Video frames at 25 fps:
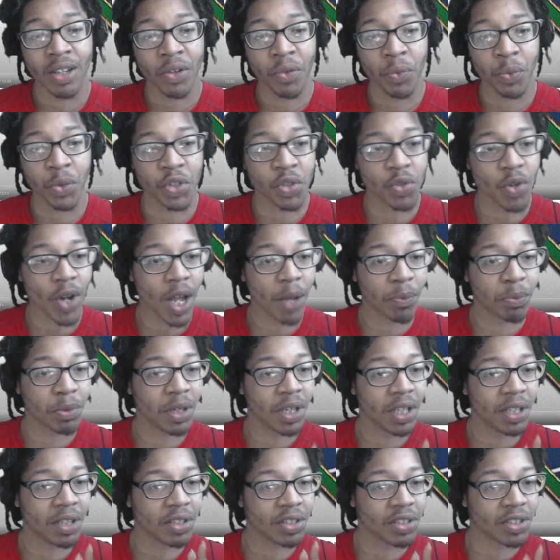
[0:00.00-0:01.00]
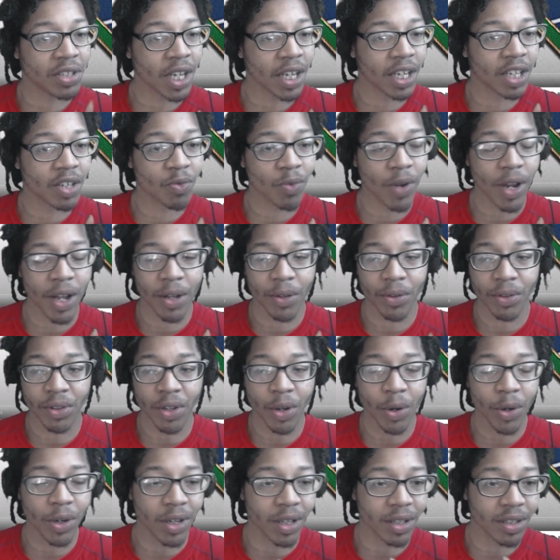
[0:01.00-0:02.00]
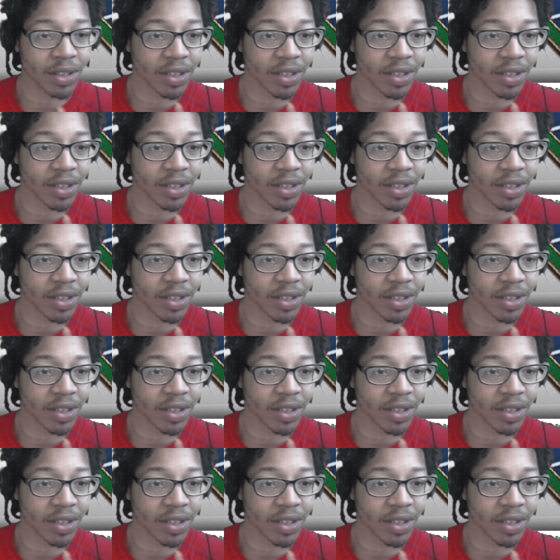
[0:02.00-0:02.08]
was drafted in the second round during a